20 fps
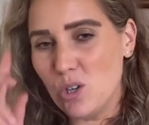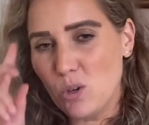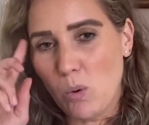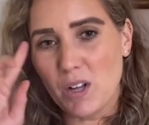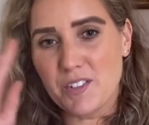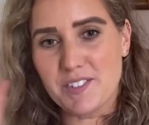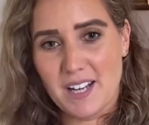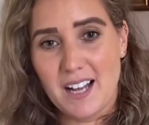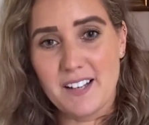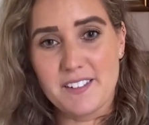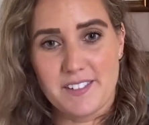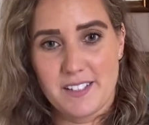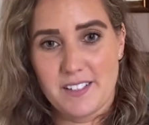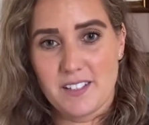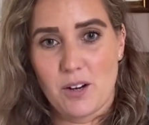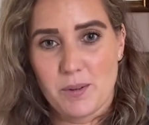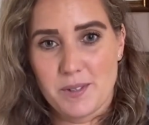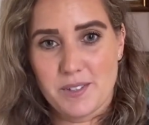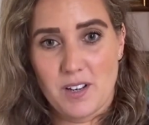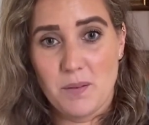what dances
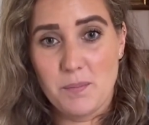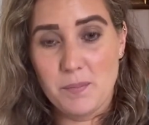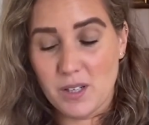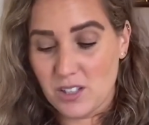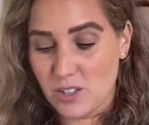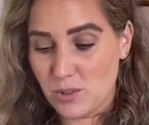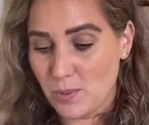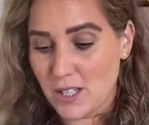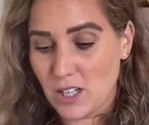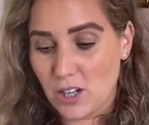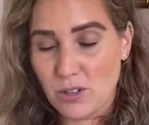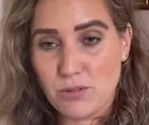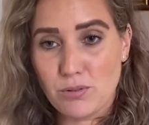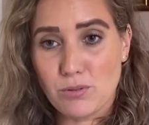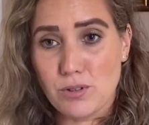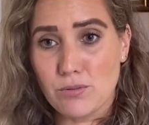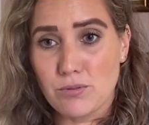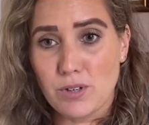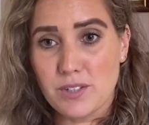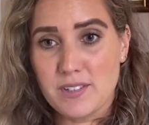I was on because we go
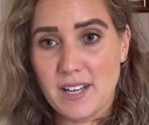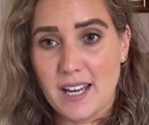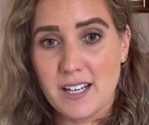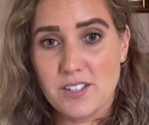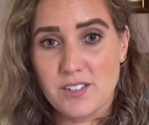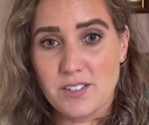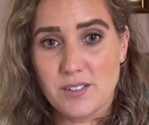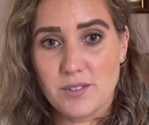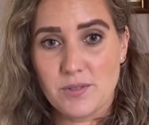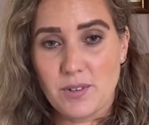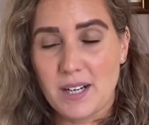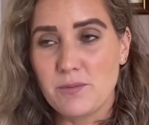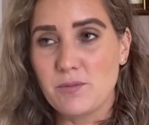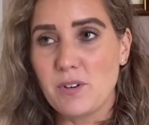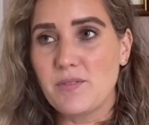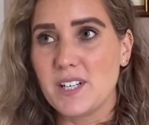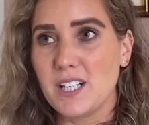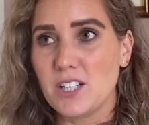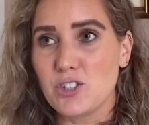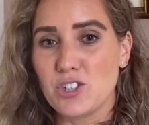through the rotations, right? In
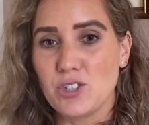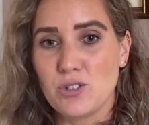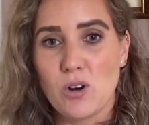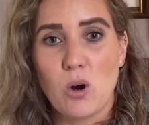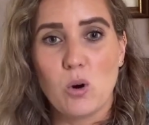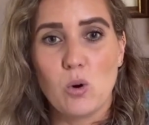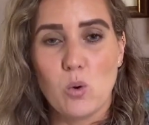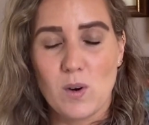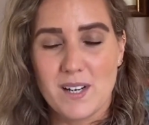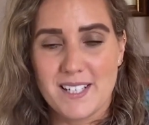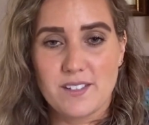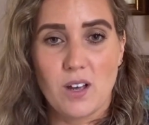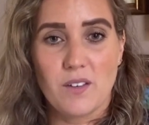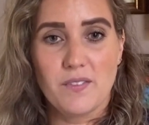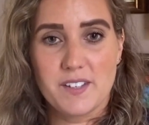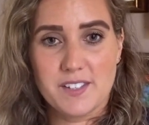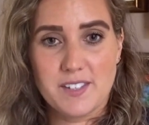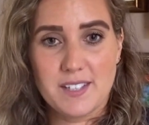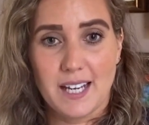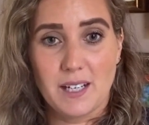Riverdance, you're not always on
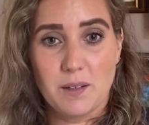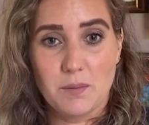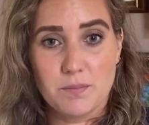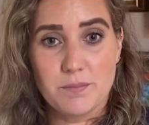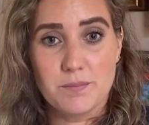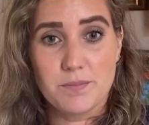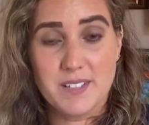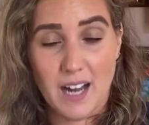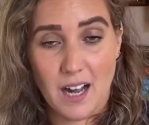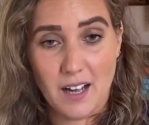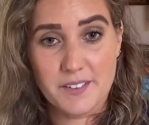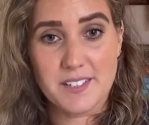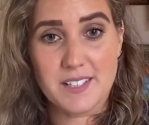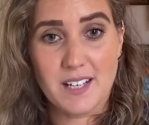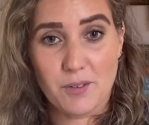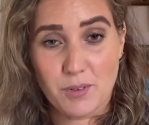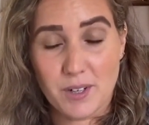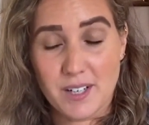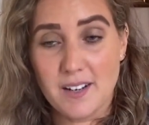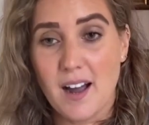the same dance
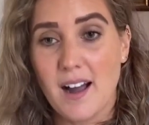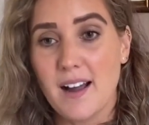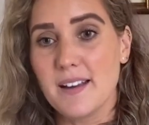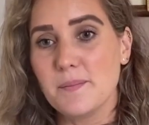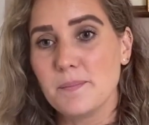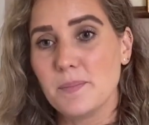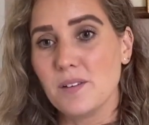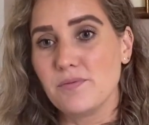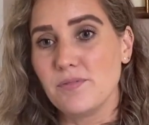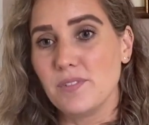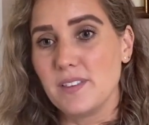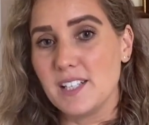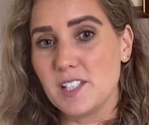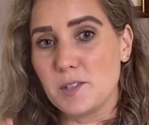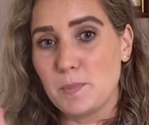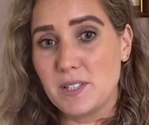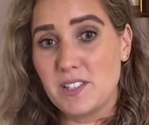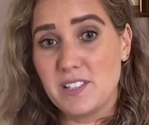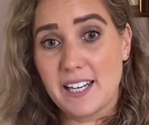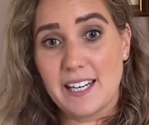every night. But for this
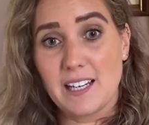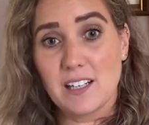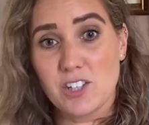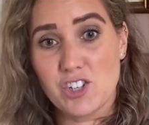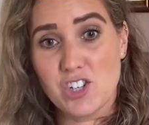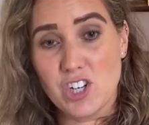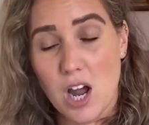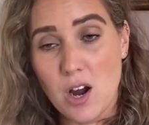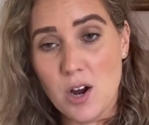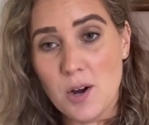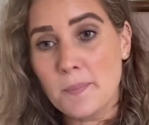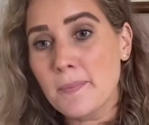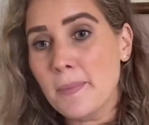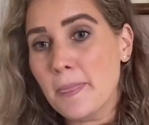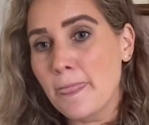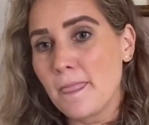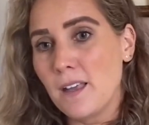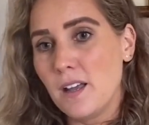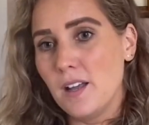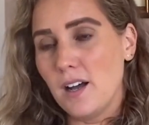particular show,
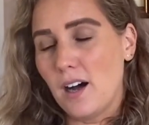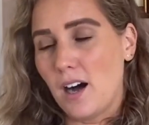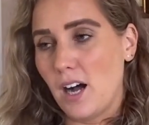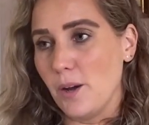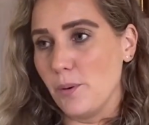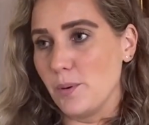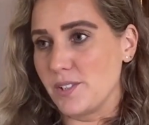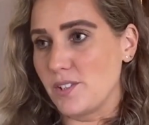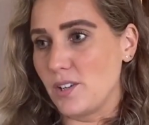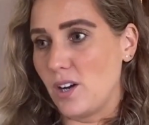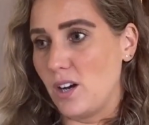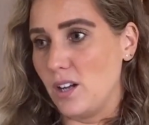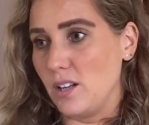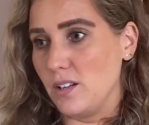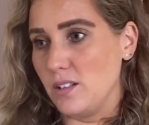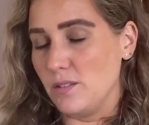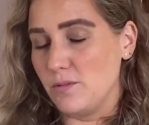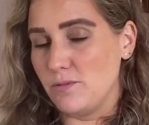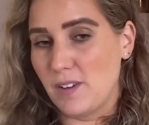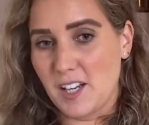I was
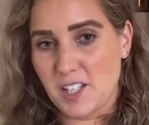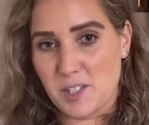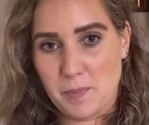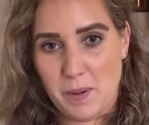on first